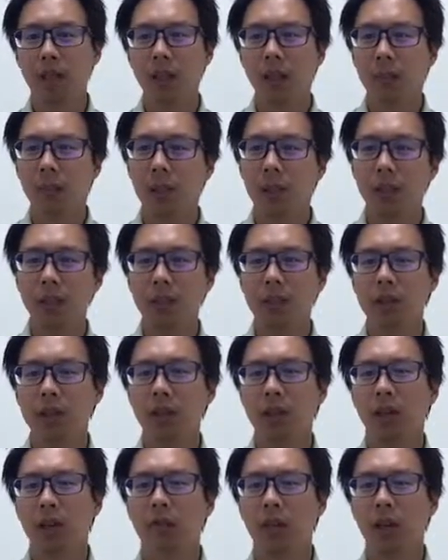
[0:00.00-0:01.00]
points
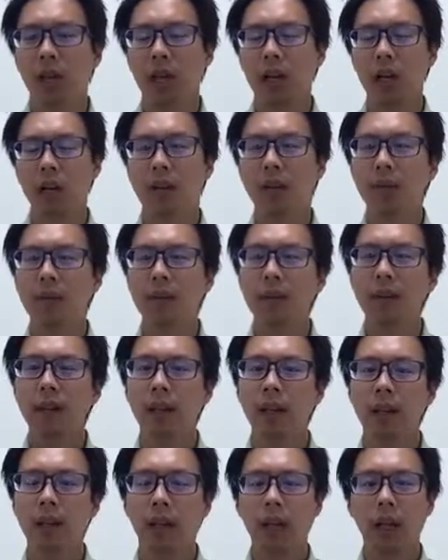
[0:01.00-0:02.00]
of how
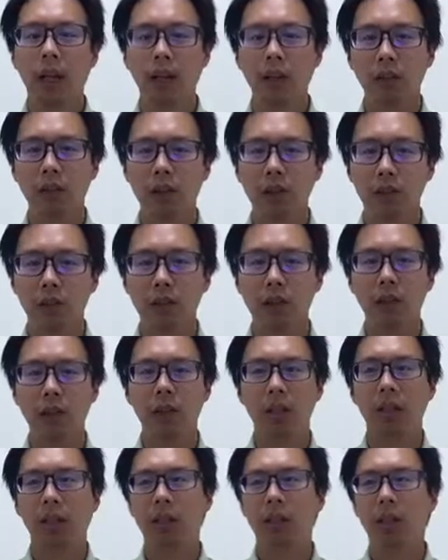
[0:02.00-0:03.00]
to do it
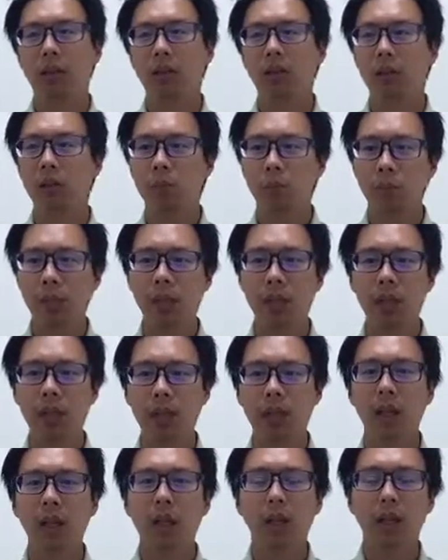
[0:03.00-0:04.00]
and how you breathe,
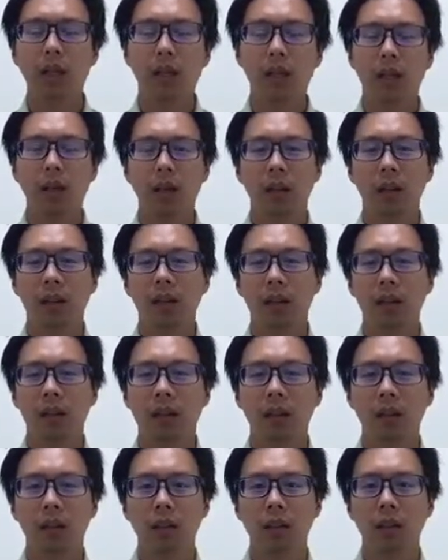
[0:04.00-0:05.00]

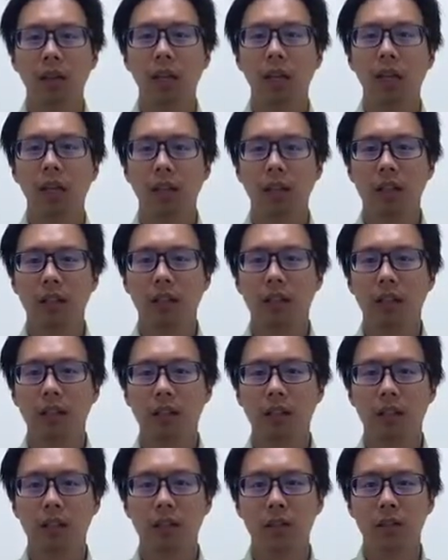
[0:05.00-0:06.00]
and then
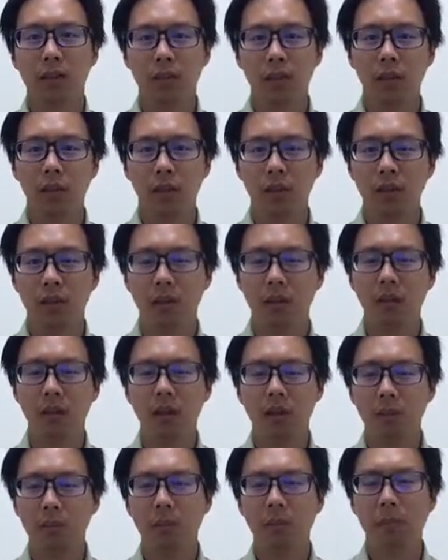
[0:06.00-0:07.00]
so you
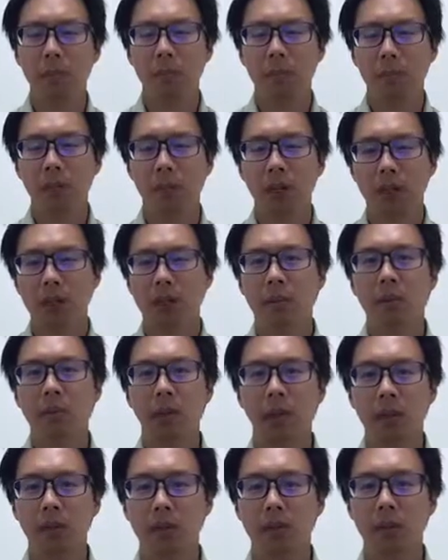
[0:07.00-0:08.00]
can
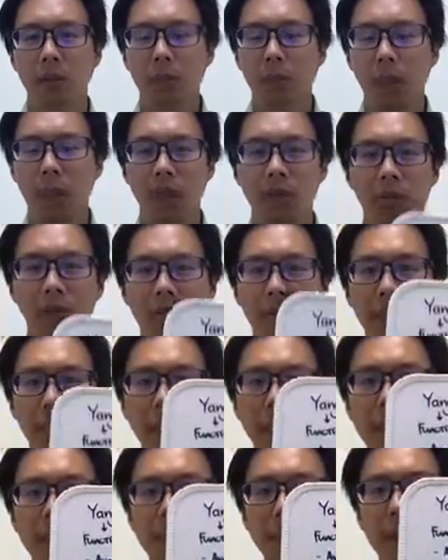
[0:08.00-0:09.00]
maximize your benefit.
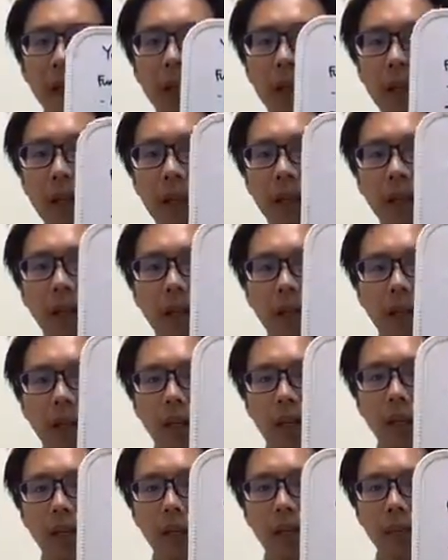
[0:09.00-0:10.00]

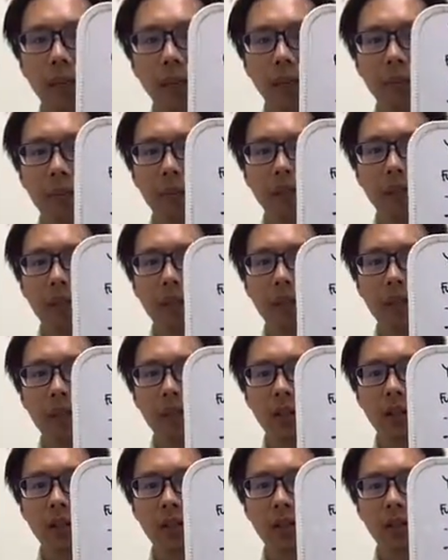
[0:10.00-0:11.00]
The next
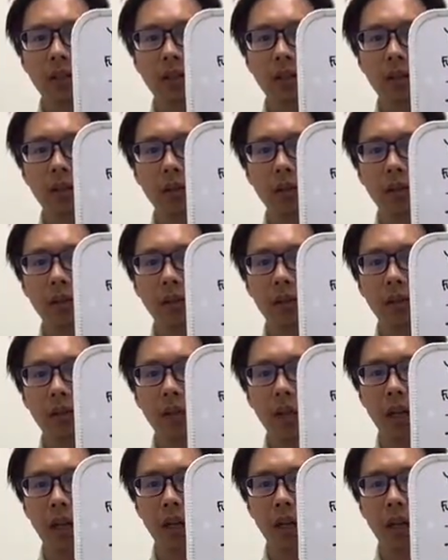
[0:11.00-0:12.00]
thing is called
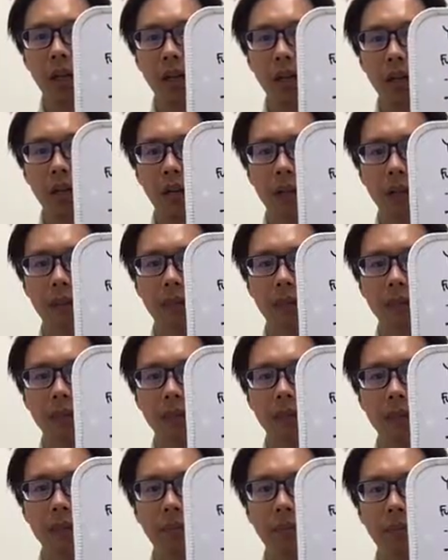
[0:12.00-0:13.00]

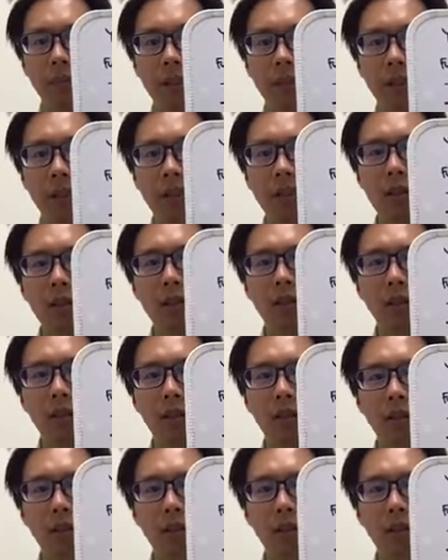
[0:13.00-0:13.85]
let's talk